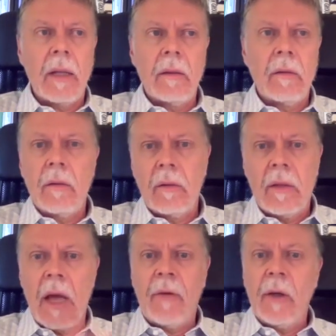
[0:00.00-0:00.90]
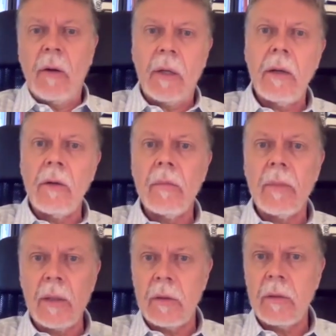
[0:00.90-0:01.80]
definitely going to kill you,
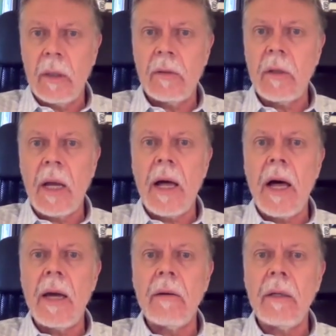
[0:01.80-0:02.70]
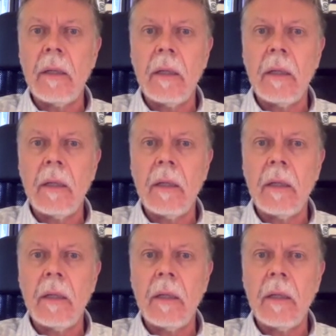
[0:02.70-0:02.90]
but it's got a higher